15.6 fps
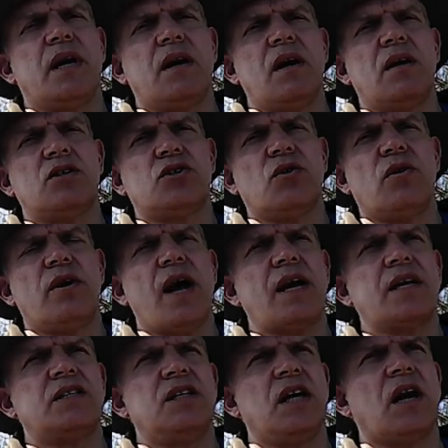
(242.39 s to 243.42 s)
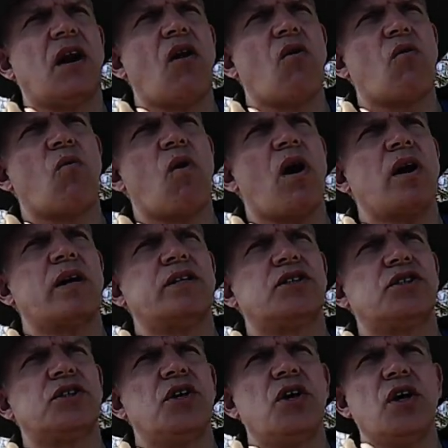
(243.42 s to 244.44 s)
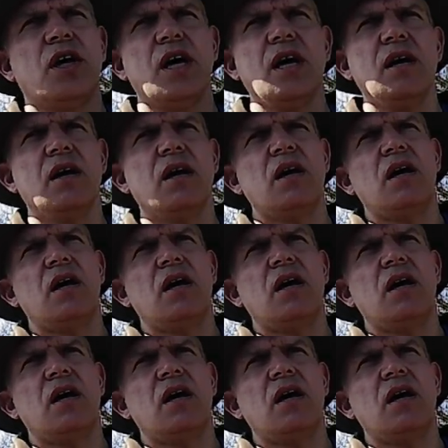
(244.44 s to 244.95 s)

a sort of an anti-clockwise circuit.